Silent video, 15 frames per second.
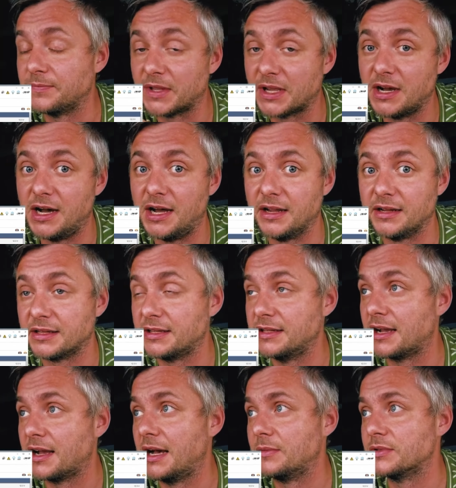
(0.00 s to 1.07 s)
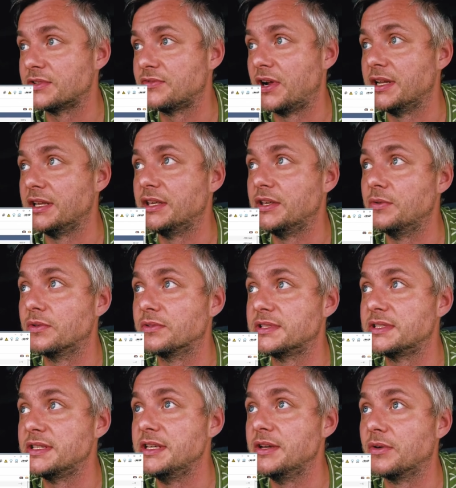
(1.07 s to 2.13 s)
car and the car was running, you will
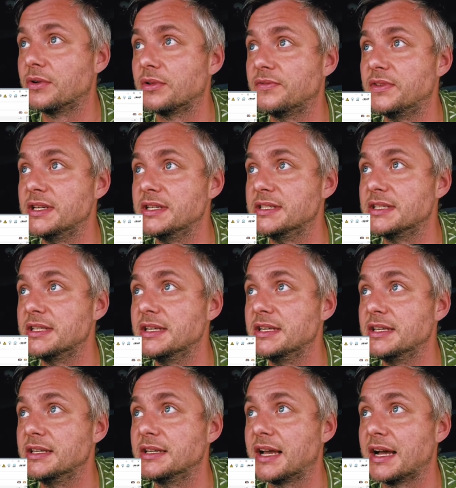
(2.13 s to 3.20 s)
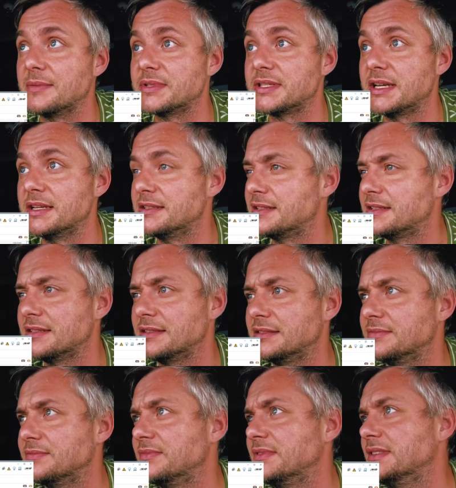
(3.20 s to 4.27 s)
see all of this, the cam
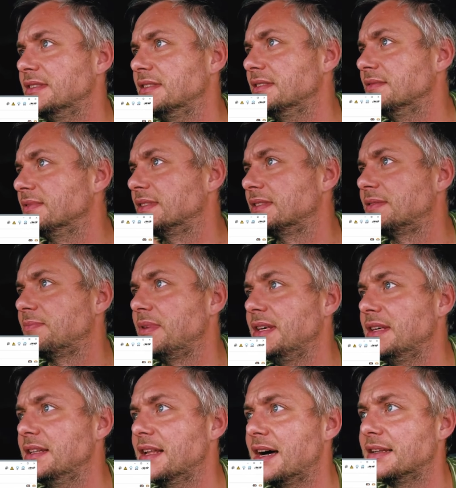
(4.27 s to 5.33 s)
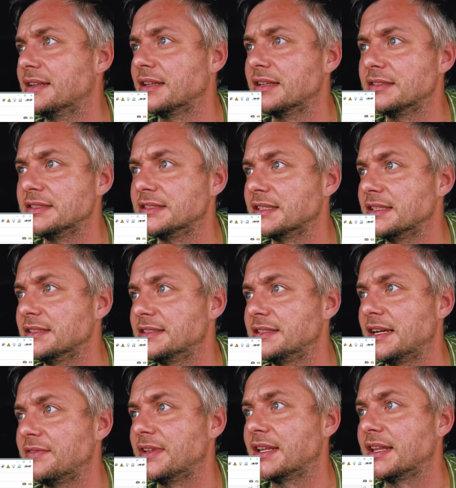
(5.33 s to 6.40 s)
sensor, the speed analogs and
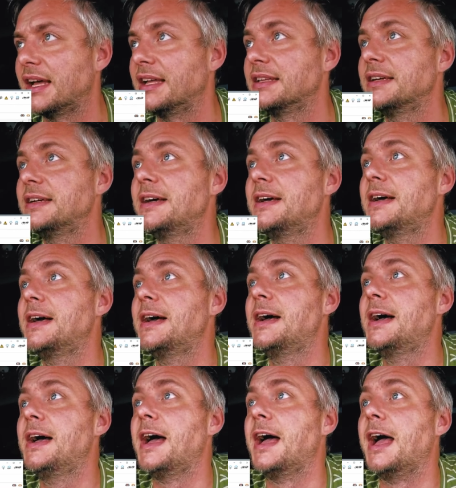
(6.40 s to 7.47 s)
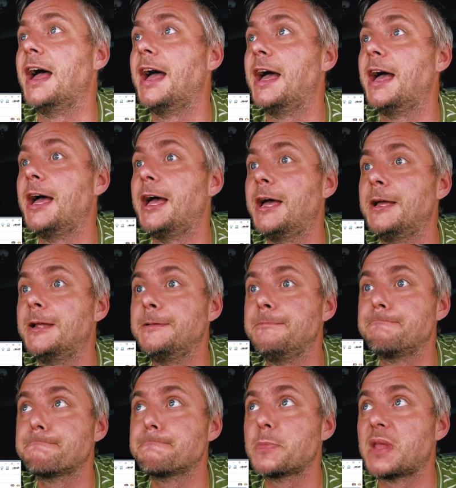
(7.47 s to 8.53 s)
stuff like that. And